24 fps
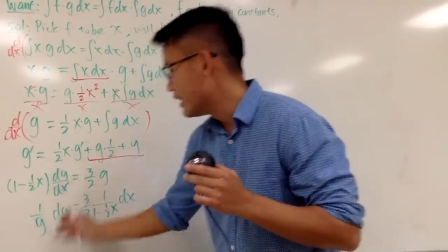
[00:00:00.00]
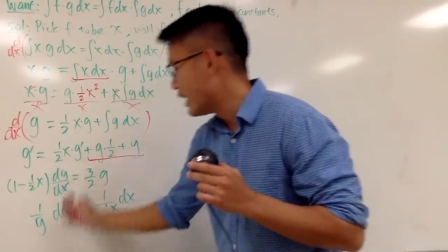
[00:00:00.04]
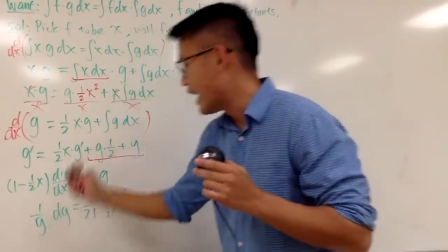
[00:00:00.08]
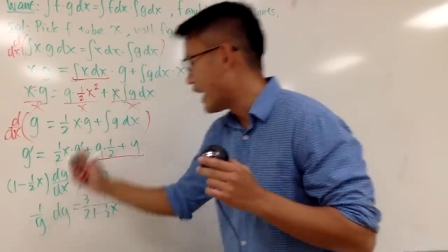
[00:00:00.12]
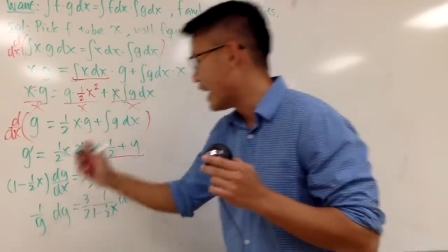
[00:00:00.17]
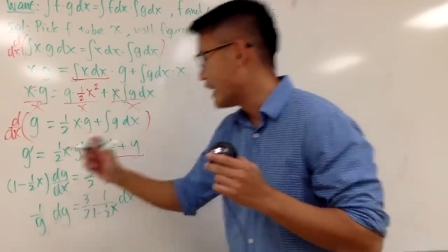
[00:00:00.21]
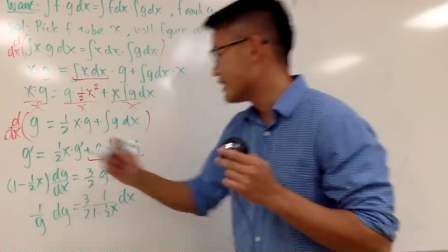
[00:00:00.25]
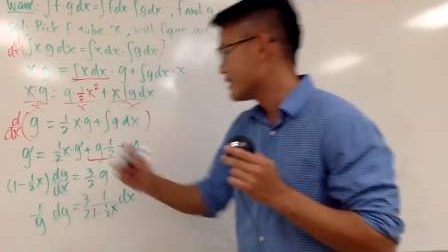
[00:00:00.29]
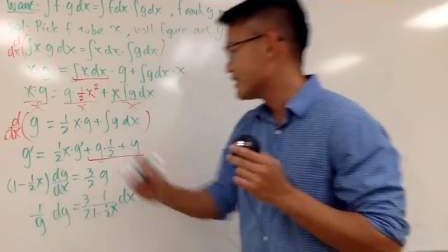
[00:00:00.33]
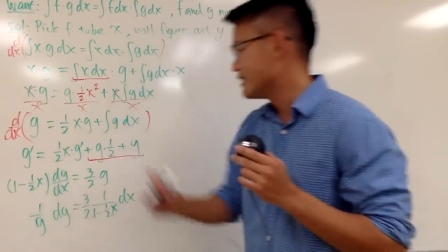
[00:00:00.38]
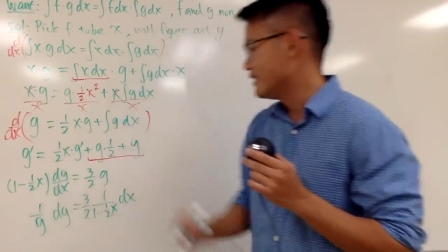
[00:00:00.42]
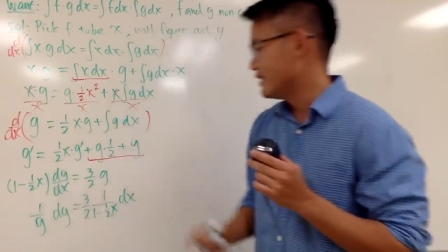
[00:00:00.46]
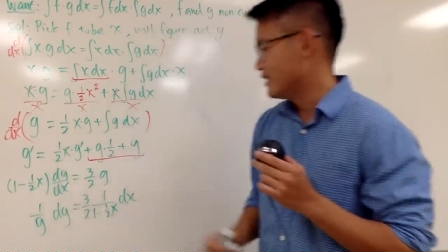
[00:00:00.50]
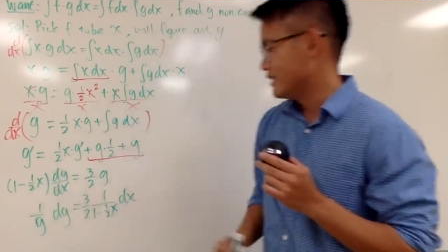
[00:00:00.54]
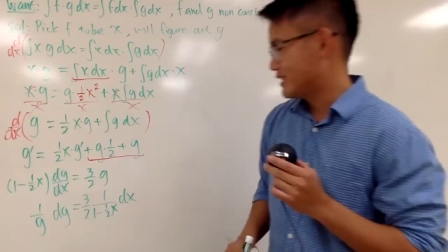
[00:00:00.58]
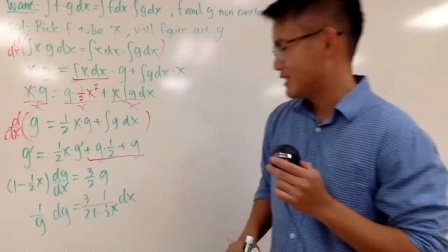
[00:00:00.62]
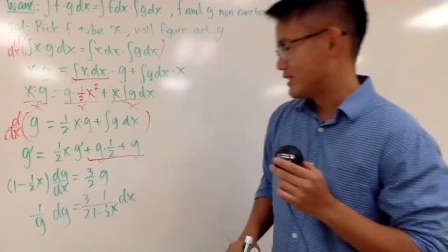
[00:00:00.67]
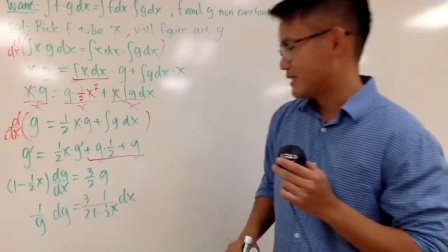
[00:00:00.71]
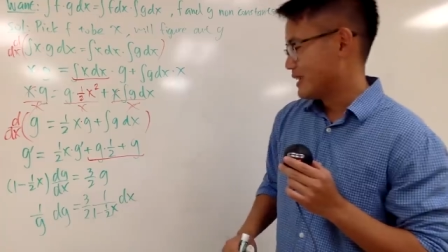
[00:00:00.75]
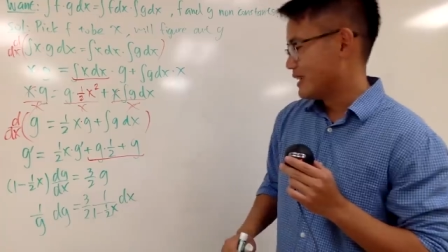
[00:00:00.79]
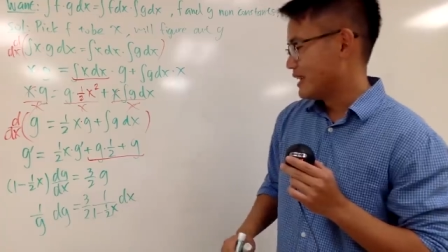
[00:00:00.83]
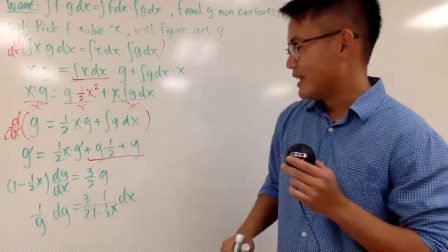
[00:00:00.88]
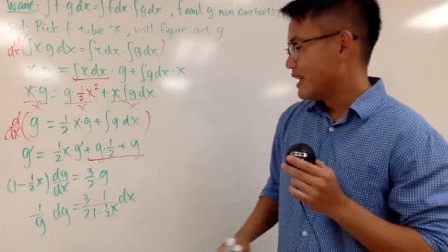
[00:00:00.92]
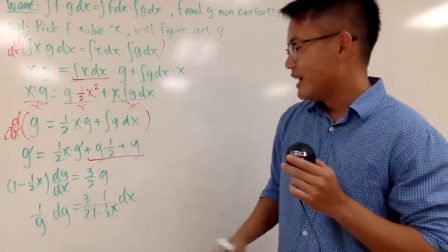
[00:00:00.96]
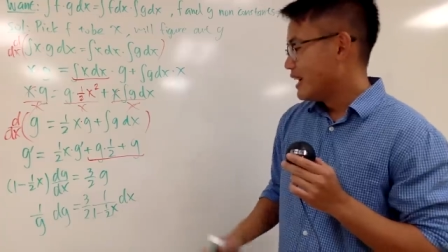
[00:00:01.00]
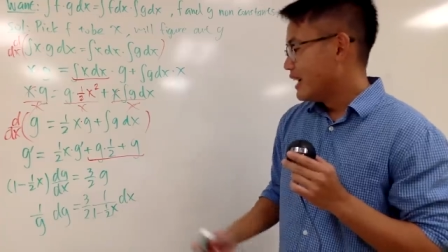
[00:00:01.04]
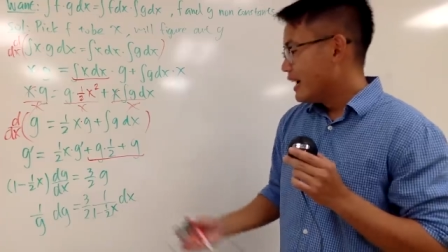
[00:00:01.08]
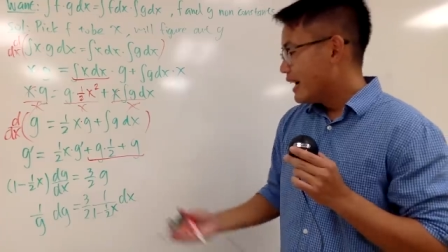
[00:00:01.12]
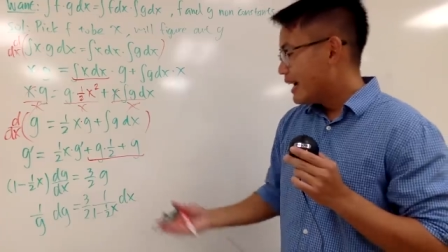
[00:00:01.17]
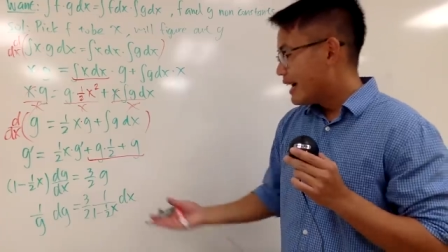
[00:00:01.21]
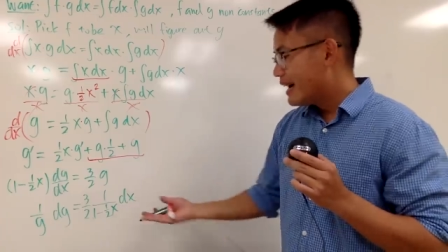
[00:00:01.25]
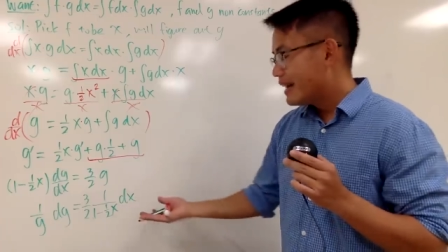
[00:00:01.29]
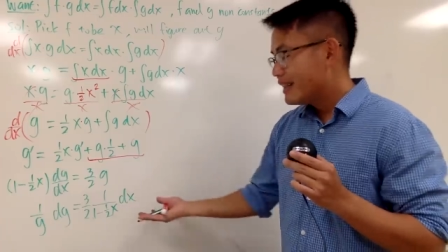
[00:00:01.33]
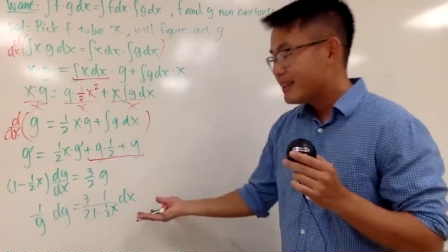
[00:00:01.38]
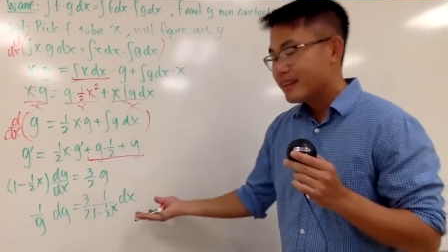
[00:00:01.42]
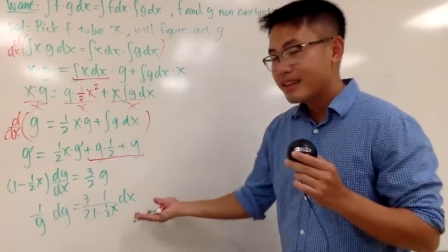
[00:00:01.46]
like this.
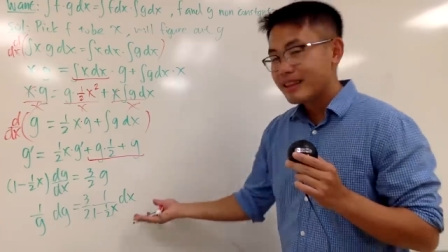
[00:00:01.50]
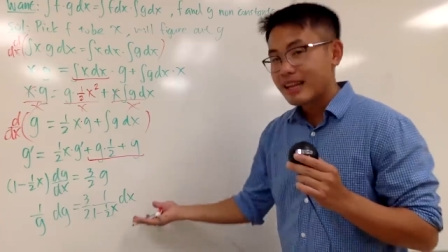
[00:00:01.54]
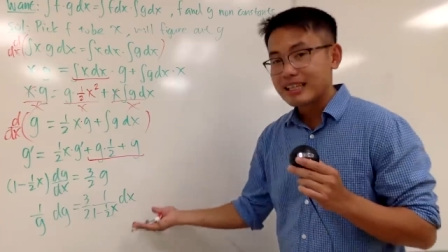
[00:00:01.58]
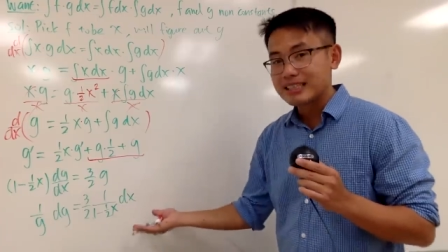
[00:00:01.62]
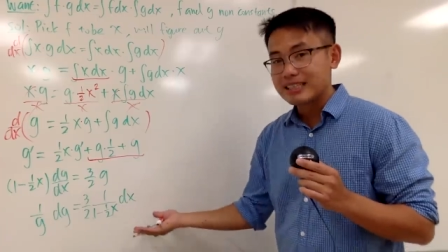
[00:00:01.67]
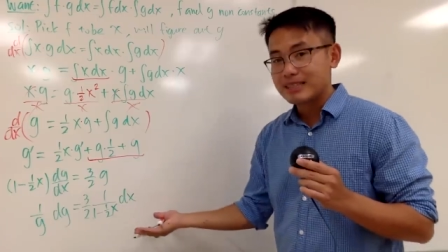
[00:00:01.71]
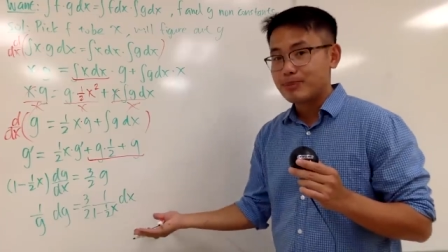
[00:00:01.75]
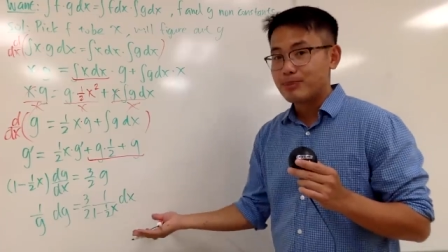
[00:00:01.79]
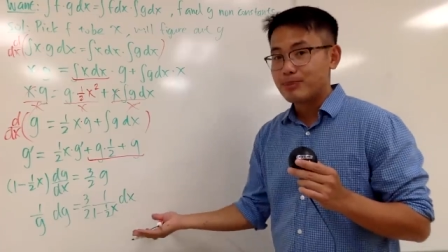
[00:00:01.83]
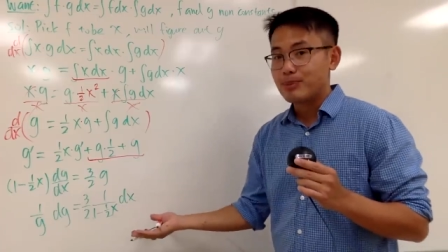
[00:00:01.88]
And that's